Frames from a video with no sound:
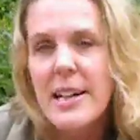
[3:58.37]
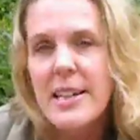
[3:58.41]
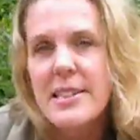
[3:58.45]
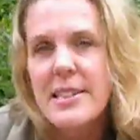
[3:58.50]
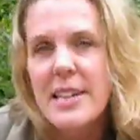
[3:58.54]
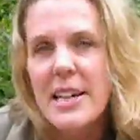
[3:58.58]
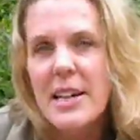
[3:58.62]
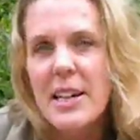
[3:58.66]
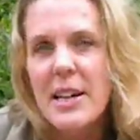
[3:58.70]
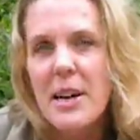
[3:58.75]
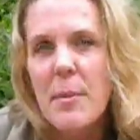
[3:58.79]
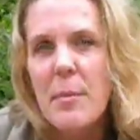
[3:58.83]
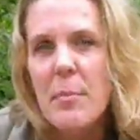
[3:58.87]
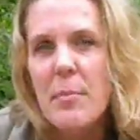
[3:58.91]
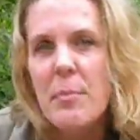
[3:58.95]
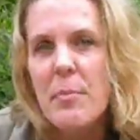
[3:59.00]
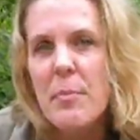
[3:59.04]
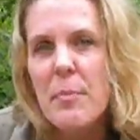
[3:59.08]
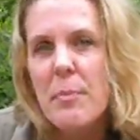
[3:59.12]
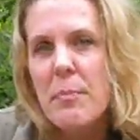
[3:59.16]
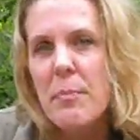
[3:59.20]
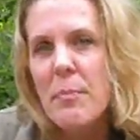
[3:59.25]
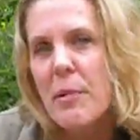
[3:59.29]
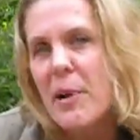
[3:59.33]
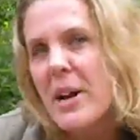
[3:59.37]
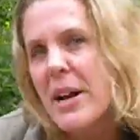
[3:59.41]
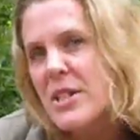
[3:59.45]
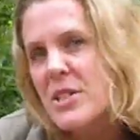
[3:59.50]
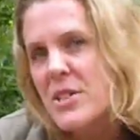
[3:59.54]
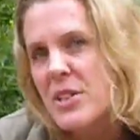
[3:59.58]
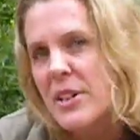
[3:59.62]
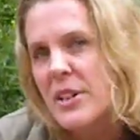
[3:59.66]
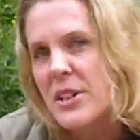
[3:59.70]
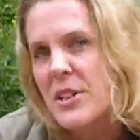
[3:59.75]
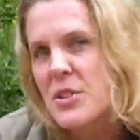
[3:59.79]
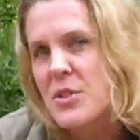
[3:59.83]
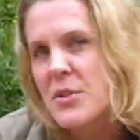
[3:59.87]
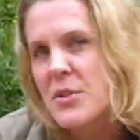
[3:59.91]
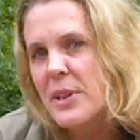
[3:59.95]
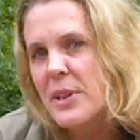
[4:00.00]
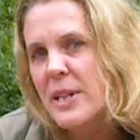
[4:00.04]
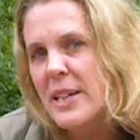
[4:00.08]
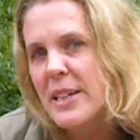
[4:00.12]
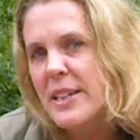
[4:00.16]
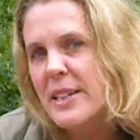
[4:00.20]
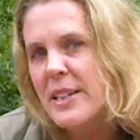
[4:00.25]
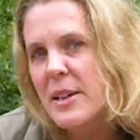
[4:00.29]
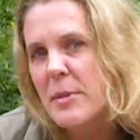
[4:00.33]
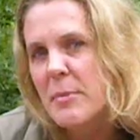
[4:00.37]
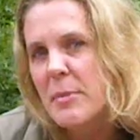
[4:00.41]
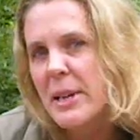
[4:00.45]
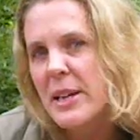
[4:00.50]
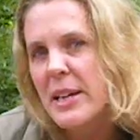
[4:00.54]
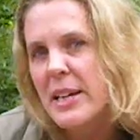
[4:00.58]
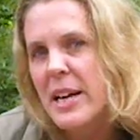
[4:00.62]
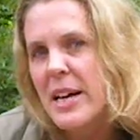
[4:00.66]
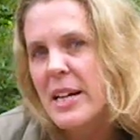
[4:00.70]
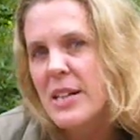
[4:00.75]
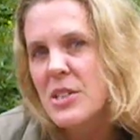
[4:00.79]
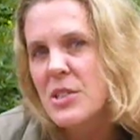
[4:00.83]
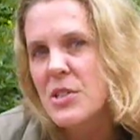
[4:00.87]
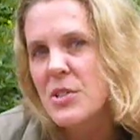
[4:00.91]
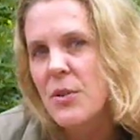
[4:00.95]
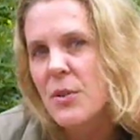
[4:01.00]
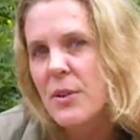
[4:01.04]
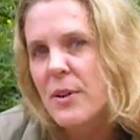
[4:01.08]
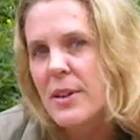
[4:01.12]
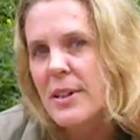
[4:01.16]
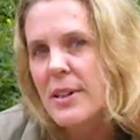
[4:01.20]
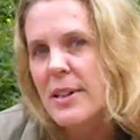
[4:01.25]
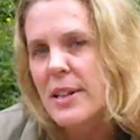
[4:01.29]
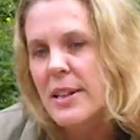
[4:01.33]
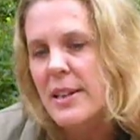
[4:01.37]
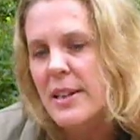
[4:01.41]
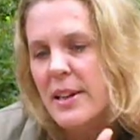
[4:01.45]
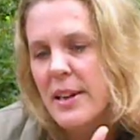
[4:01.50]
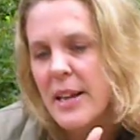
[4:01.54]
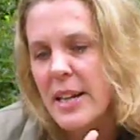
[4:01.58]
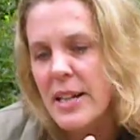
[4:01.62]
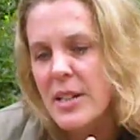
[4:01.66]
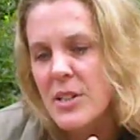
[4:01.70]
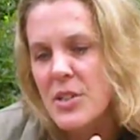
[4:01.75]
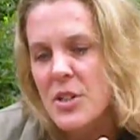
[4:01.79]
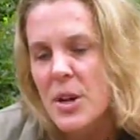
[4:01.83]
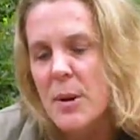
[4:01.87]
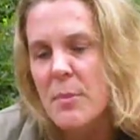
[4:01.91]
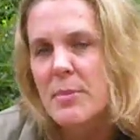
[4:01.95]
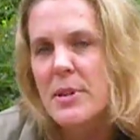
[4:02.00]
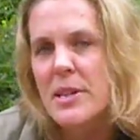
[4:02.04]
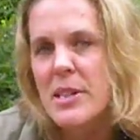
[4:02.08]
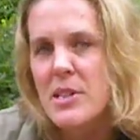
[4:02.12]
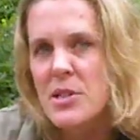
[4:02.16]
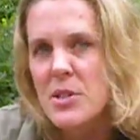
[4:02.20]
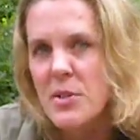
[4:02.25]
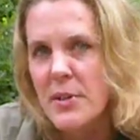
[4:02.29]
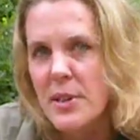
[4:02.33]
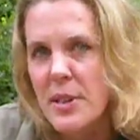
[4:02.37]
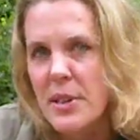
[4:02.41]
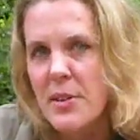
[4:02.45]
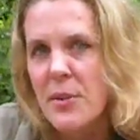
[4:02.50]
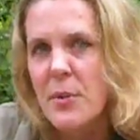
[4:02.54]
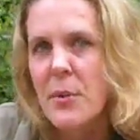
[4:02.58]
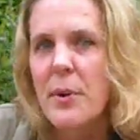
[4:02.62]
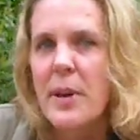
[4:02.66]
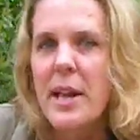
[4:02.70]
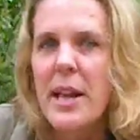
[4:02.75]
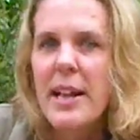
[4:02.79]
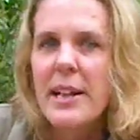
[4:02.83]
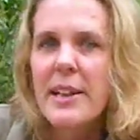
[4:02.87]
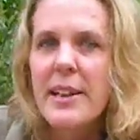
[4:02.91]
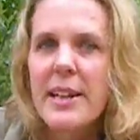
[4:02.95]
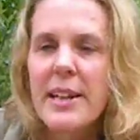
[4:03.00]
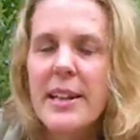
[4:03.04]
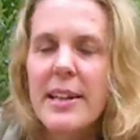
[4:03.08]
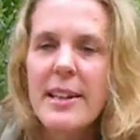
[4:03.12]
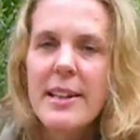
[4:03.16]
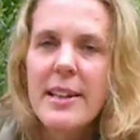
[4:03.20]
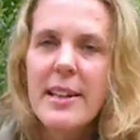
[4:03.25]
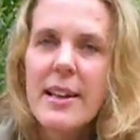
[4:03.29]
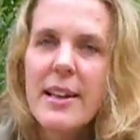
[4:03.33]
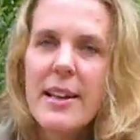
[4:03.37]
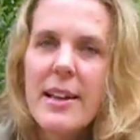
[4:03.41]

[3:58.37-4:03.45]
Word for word: It's like a branch on tree that had been cut short, and then I jumped into another reality